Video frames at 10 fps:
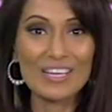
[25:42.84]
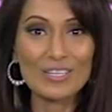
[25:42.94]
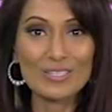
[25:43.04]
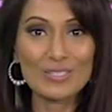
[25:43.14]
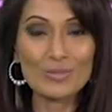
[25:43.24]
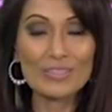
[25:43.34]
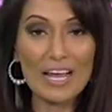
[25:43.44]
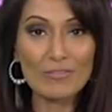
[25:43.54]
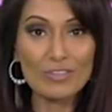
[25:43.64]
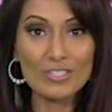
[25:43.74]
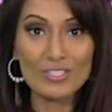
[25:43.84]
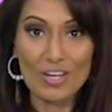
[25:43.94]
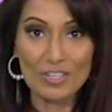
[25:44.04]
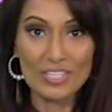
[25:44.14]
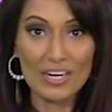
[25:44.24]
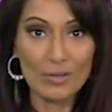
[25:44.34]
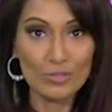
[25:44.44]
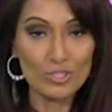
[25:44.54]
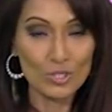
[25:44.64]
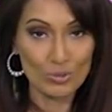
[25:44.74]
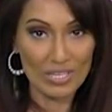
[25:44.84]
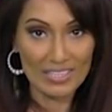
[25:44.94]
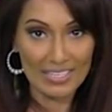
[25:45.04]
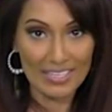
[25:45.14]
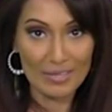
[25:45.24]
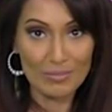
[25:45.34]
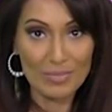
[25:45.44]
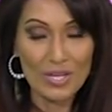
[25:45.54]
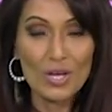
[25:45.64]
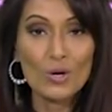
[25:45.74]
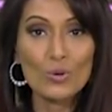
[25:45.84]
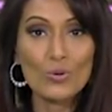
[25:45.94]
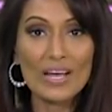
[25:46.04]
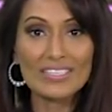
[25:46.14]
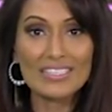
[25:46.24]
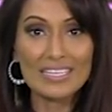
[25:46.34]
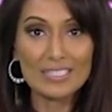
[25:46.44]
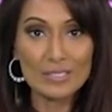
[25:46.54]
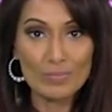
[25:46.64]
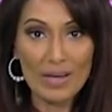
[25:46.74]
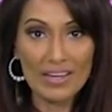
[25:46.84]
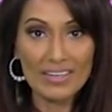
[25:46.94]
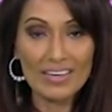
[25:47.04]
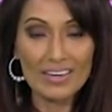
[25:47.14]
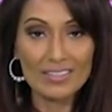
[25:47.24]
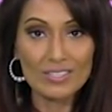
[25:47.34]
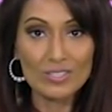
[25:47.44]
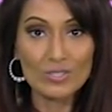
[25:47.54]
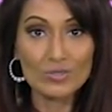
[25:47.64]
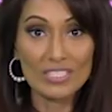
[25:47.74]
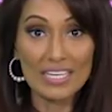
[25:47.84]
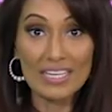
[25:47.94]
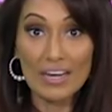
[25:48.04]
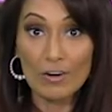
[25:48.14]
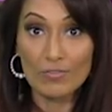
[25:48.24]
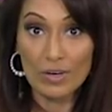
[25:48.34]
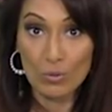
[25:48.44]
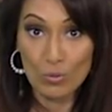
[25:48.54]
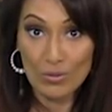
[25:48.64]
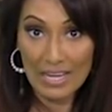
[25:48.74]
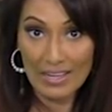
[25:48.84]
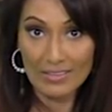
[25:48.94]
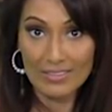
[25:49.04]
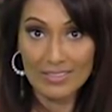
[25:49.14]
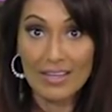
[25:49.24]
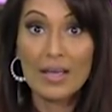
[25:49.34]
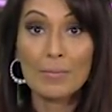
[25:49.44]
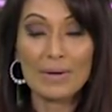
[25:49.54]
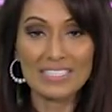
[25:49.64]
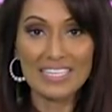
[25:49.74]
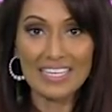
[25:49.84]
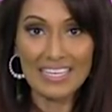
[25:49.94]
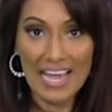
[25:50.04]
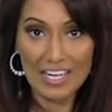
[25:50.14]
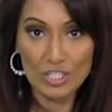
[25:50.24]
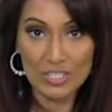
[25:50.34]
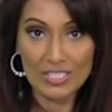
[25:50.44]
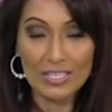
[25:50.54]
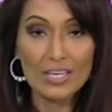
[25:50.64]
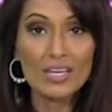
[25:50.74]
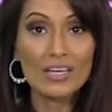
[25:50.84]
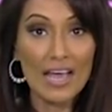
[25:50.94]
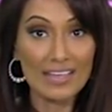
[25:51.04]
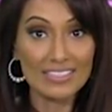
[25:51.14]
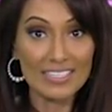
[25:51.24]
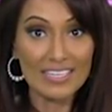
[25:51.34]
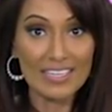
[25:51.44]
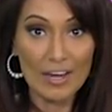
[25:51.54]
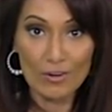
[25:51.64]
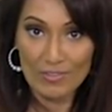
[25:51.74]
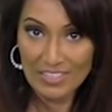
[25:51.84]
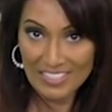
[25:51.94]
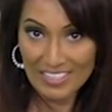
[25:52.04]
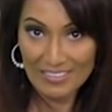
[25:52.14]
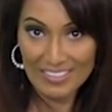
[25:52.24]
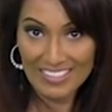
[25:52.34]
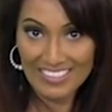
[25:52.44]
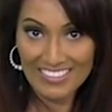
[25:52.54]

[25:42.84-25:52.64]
So that was Dr. Arun Chockalingam, who has inspired us to take care of our own health by taking action and taking care of ourselves.